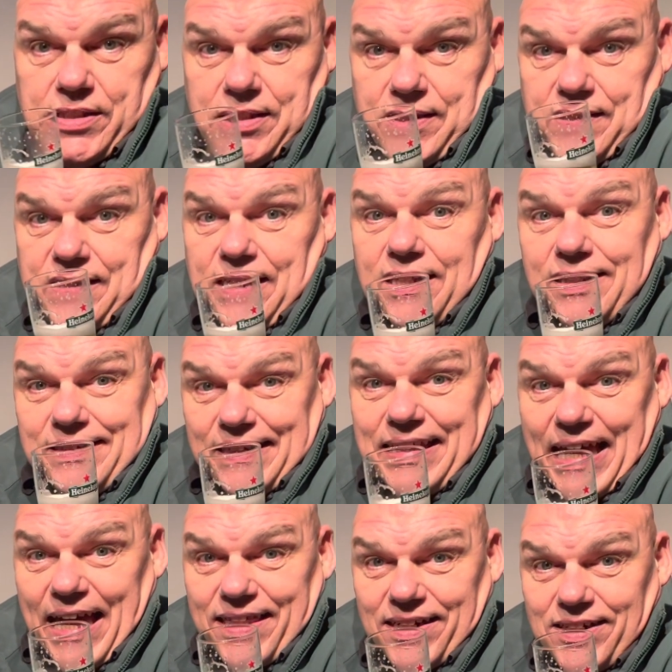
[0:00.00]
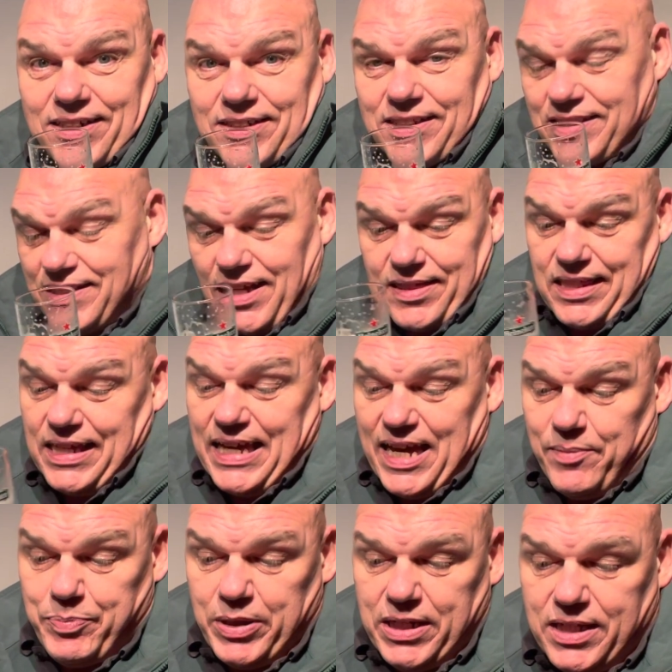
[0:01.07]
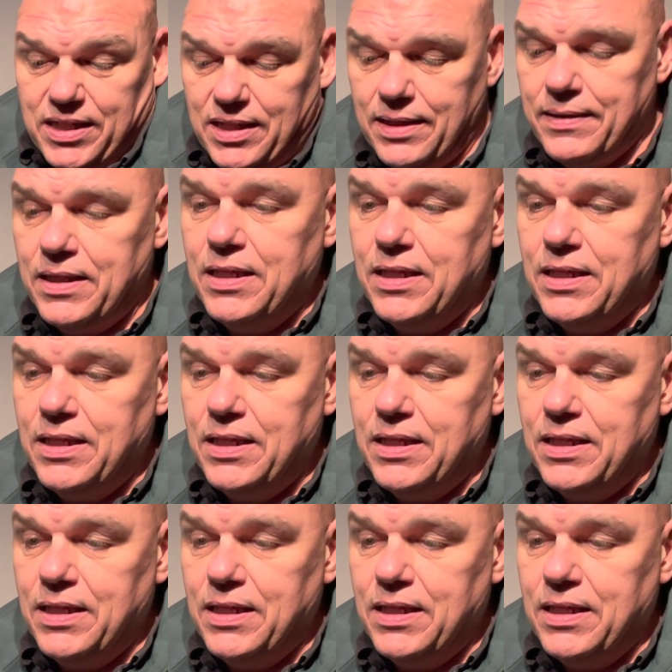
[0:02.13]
it's still together, there's nothing happening.